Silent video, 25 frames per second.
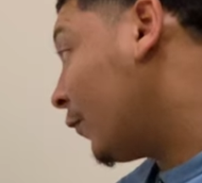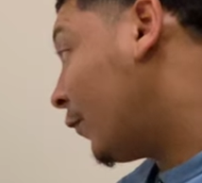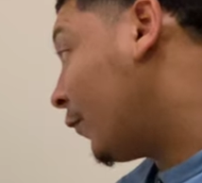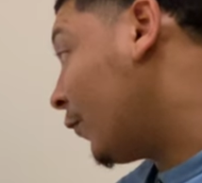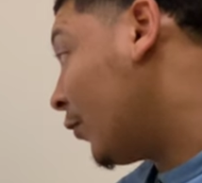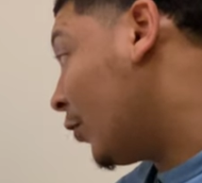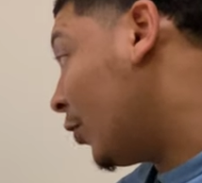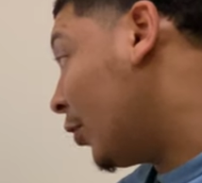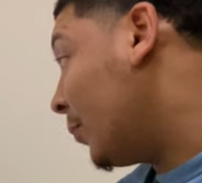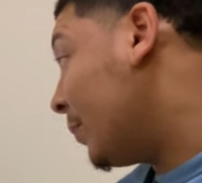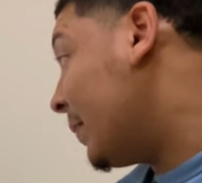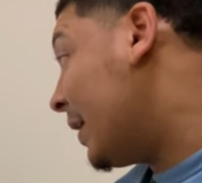
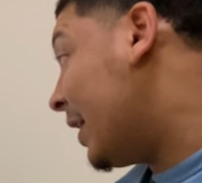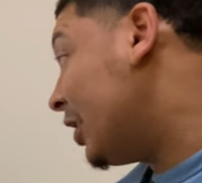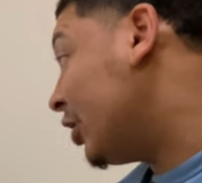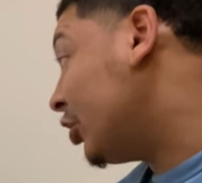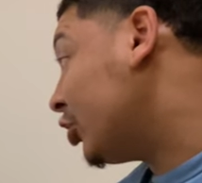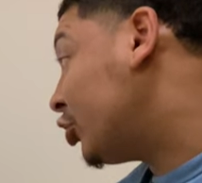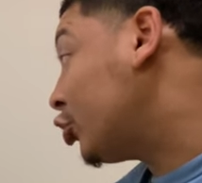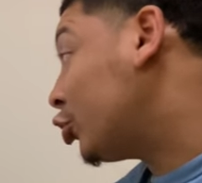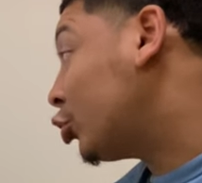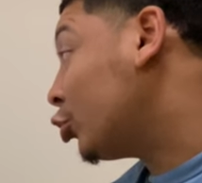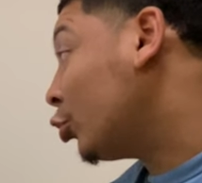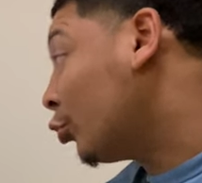from
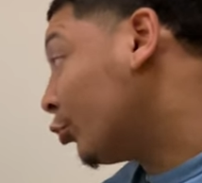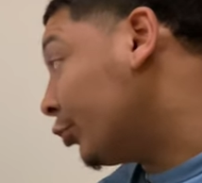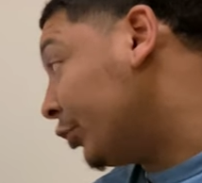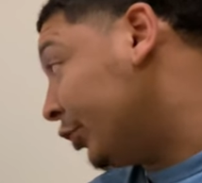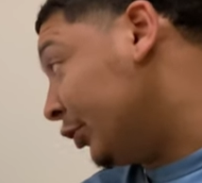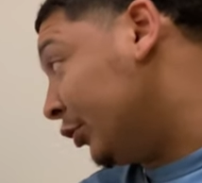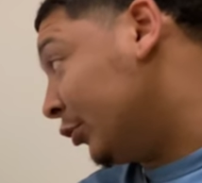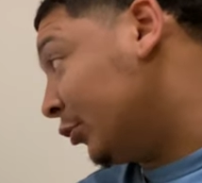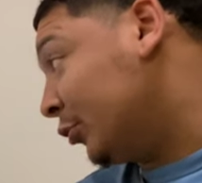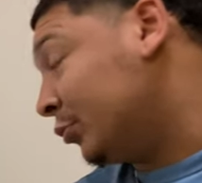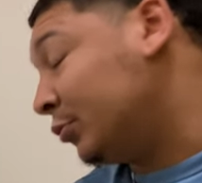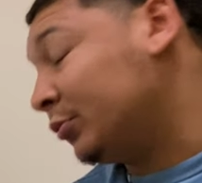
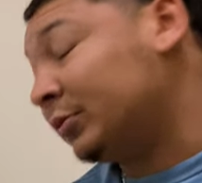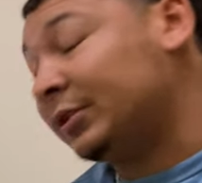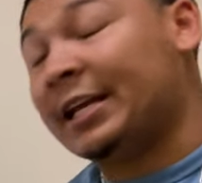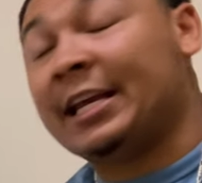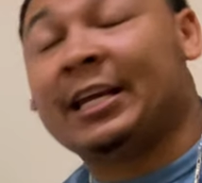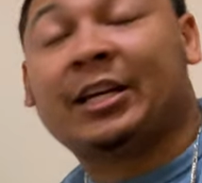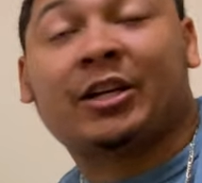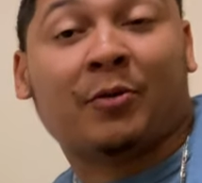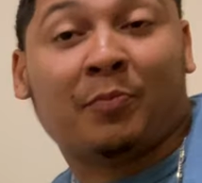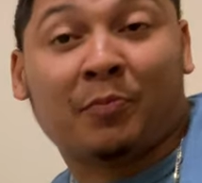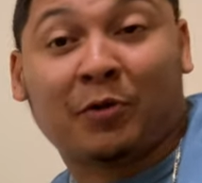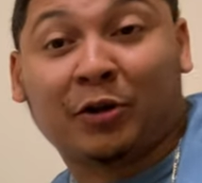editorial
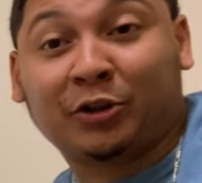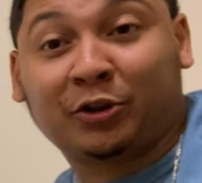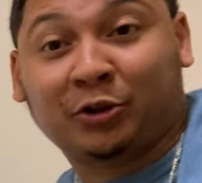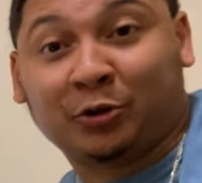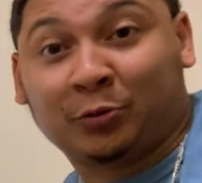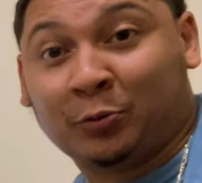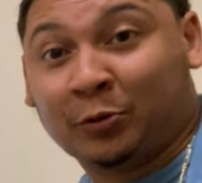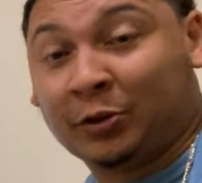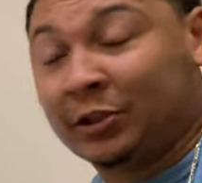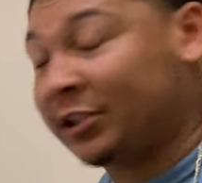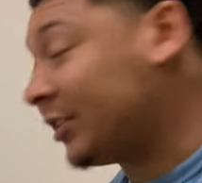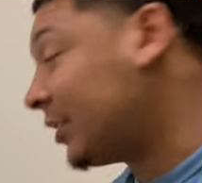and
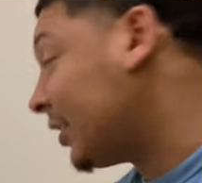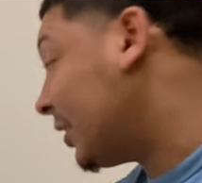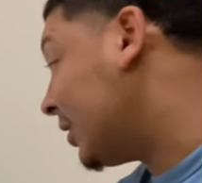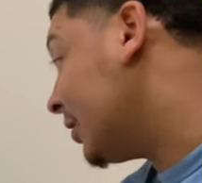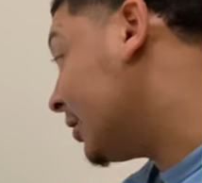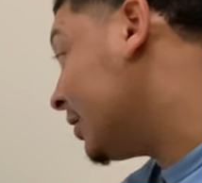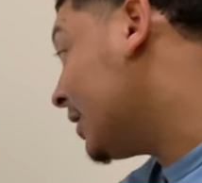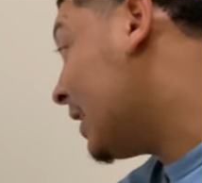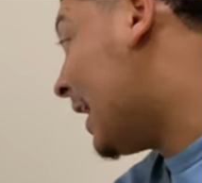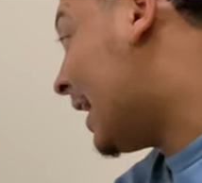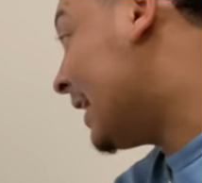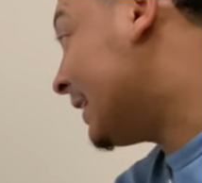commercial work,
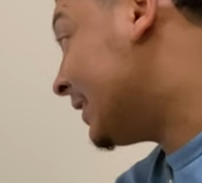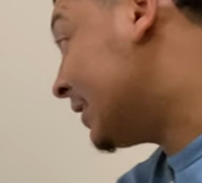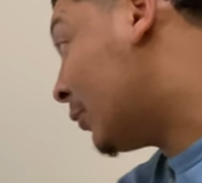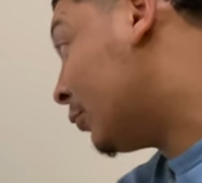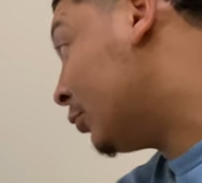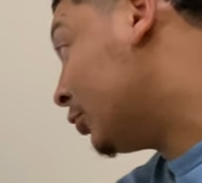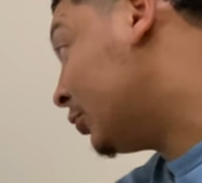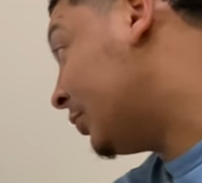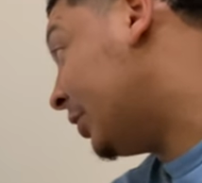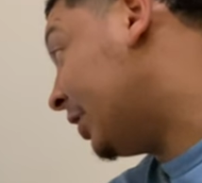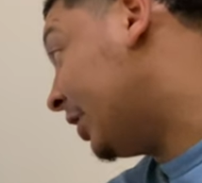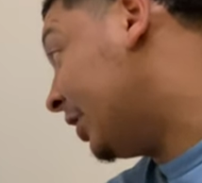as I
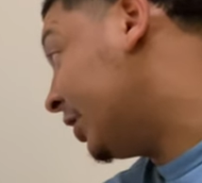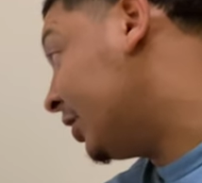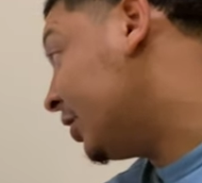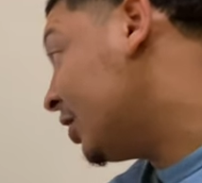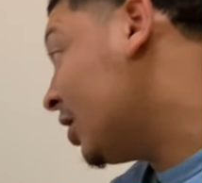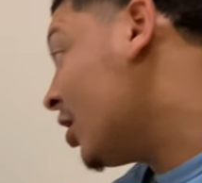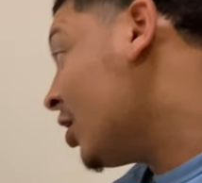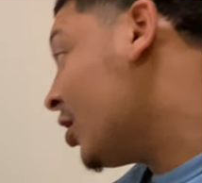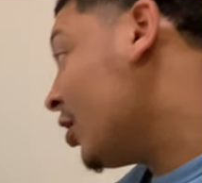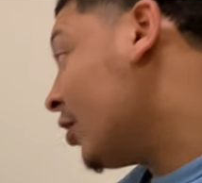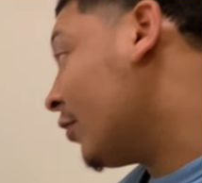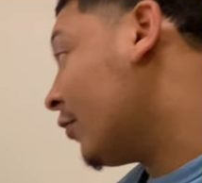was saying,
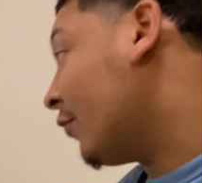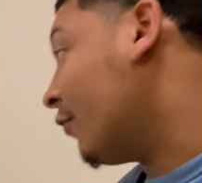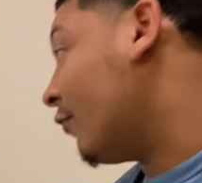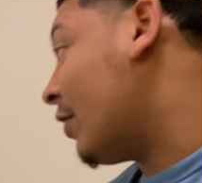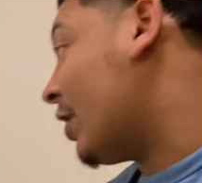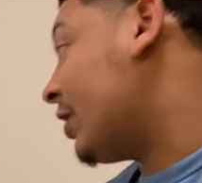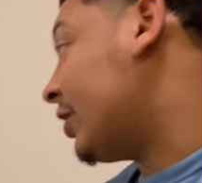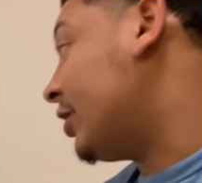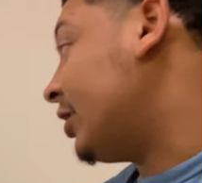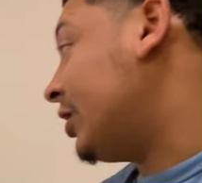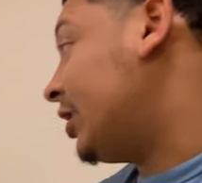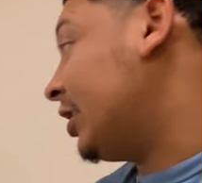
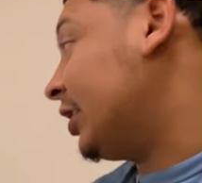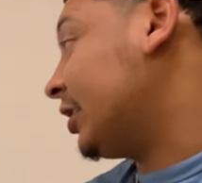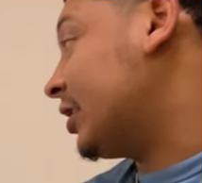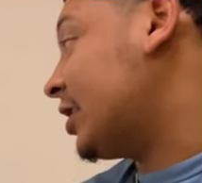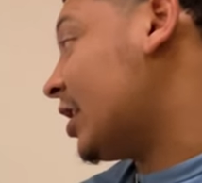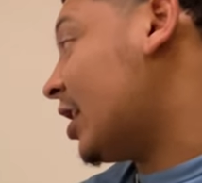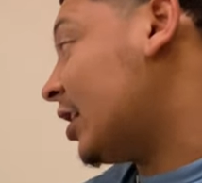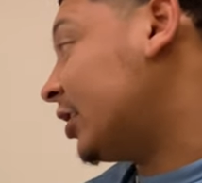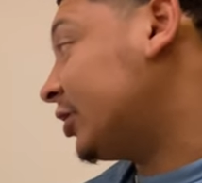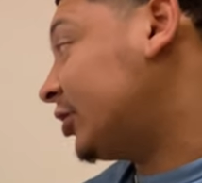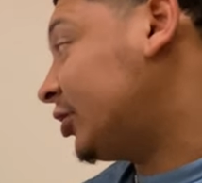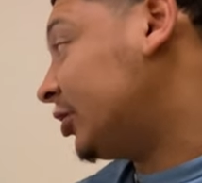rather than
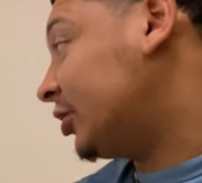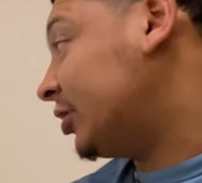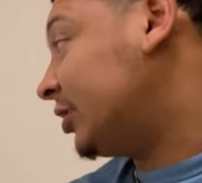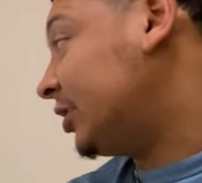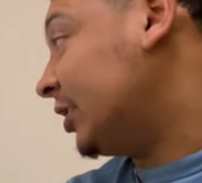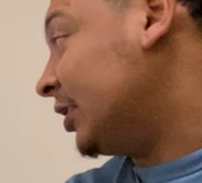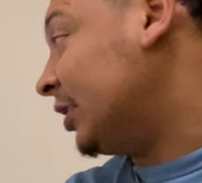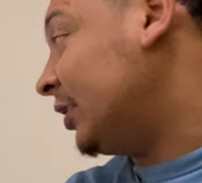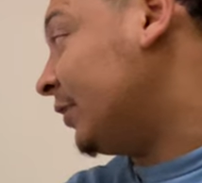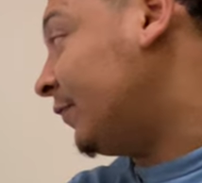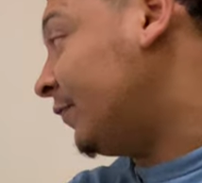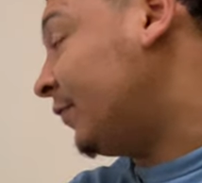concerts
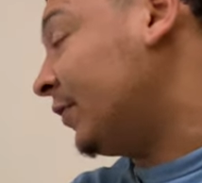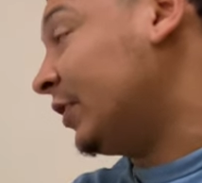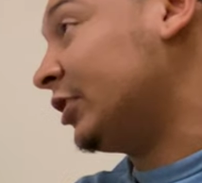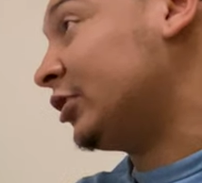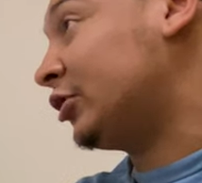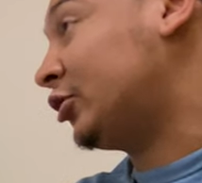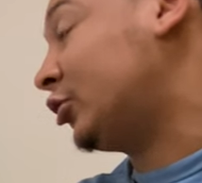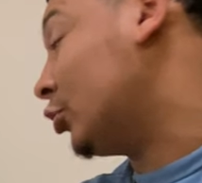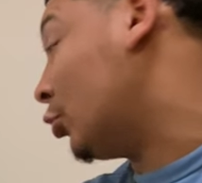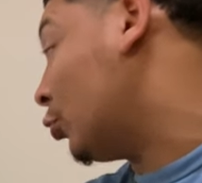and events.